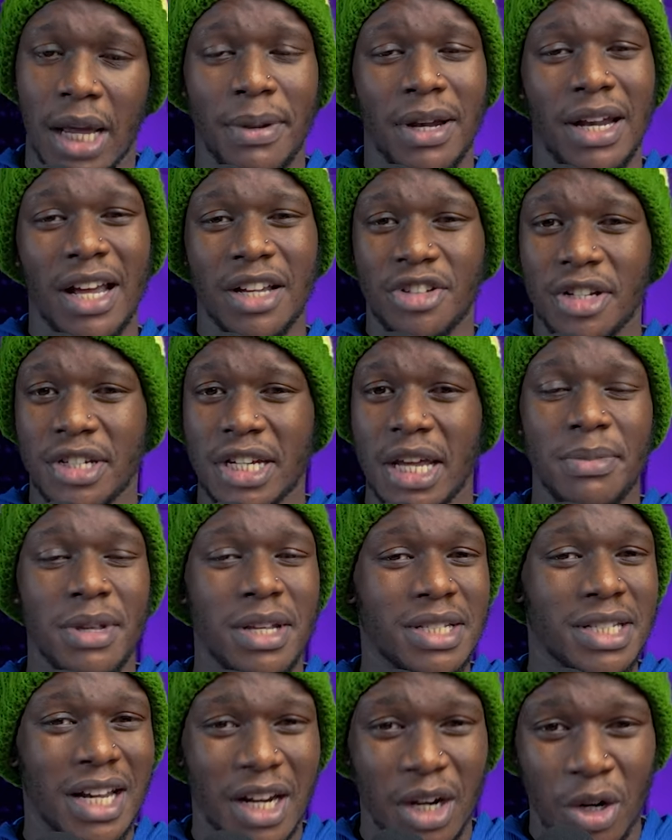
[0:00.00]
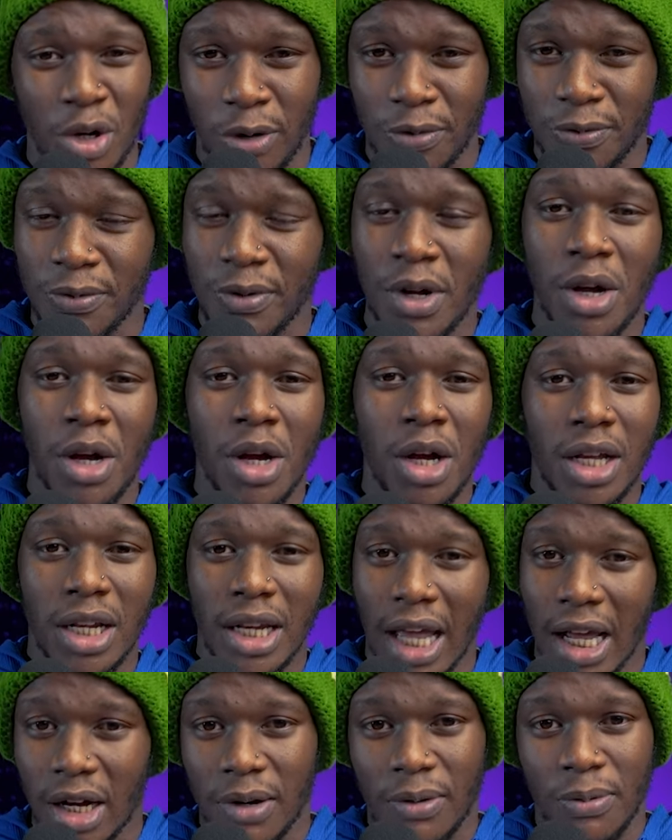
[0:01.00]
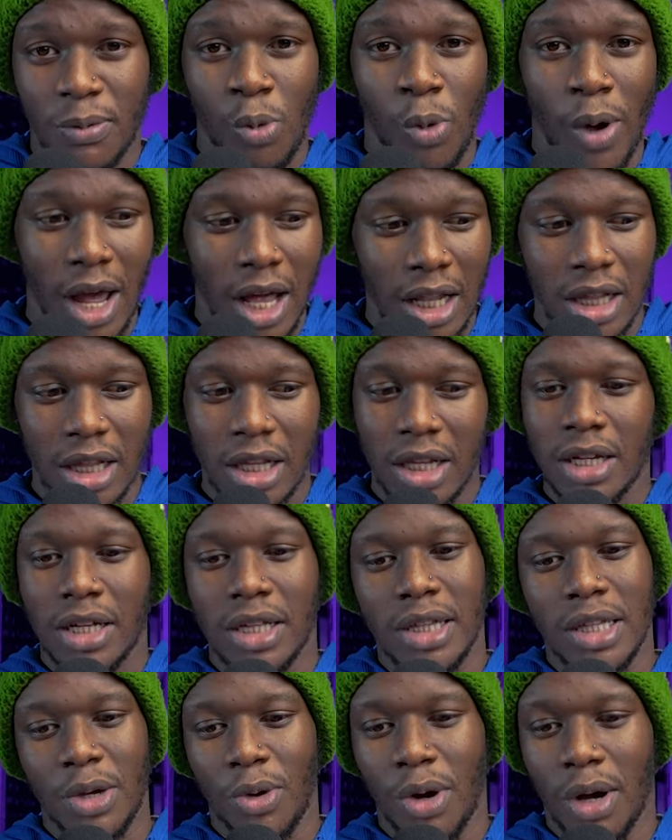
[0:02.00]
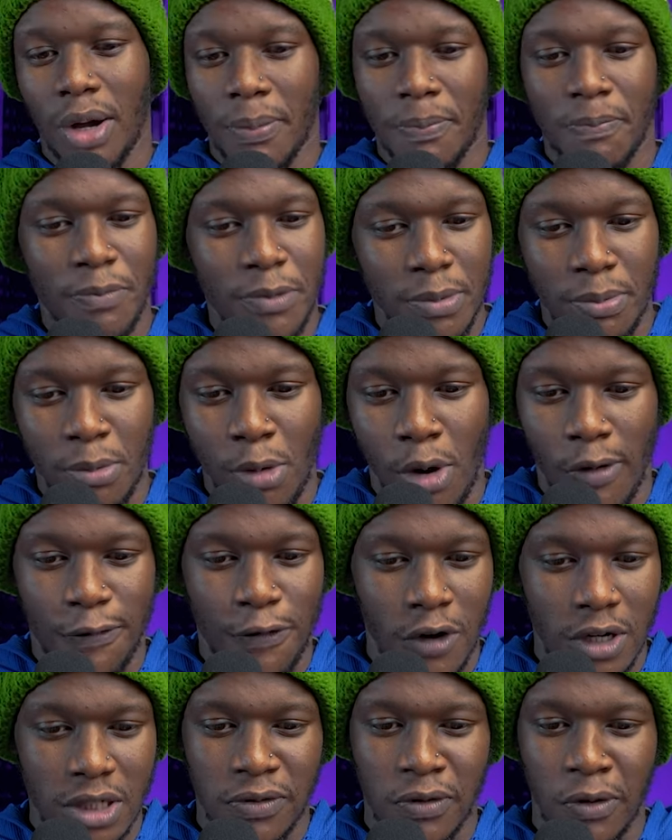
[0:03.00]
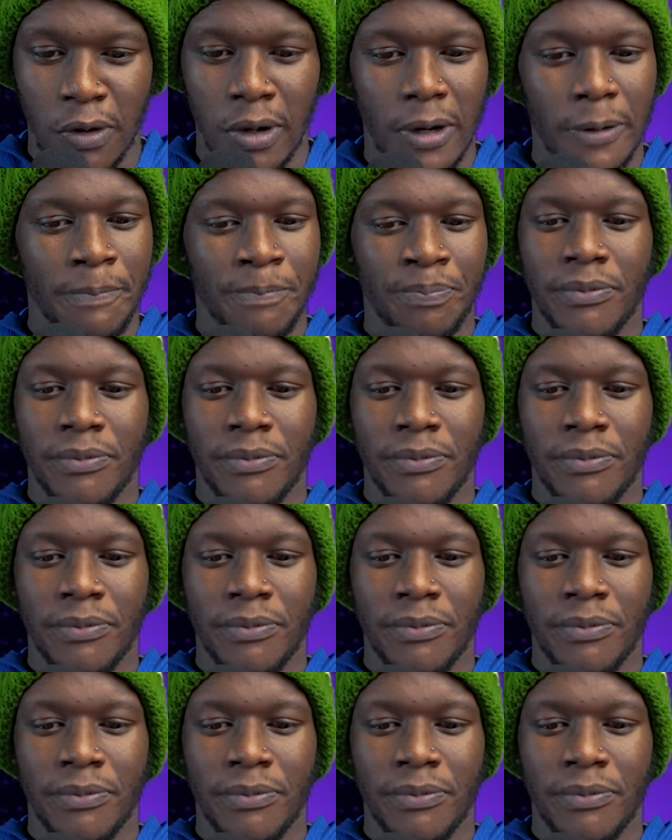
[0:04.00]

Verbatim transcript: And extra time, they started off like well, they were more forceful,